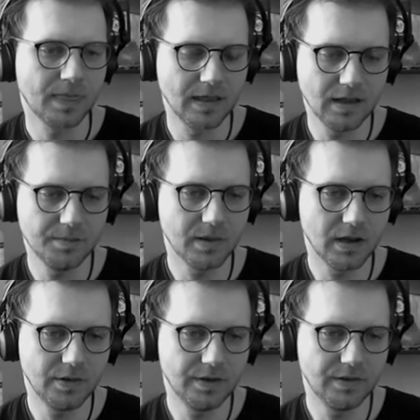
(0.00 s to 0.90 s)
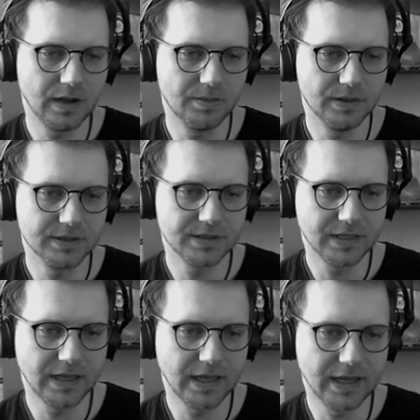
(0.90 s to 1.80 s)
However, I will
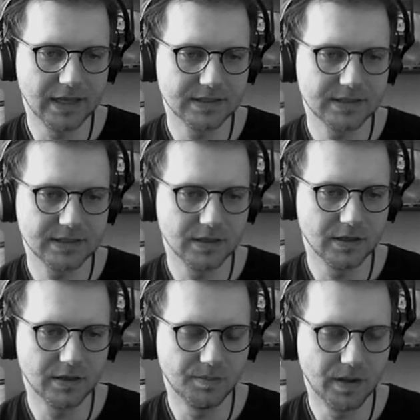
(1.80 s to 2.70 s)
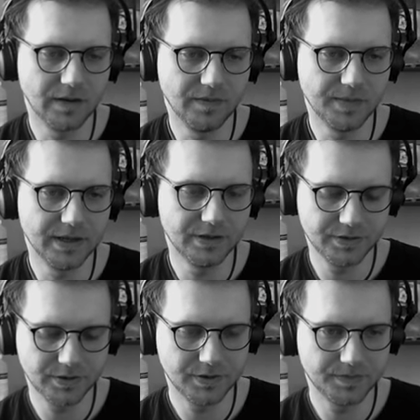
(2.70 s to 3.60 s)
stay at my Vim
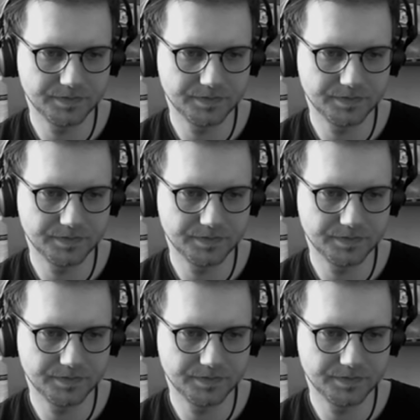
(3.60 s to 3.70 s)
editor.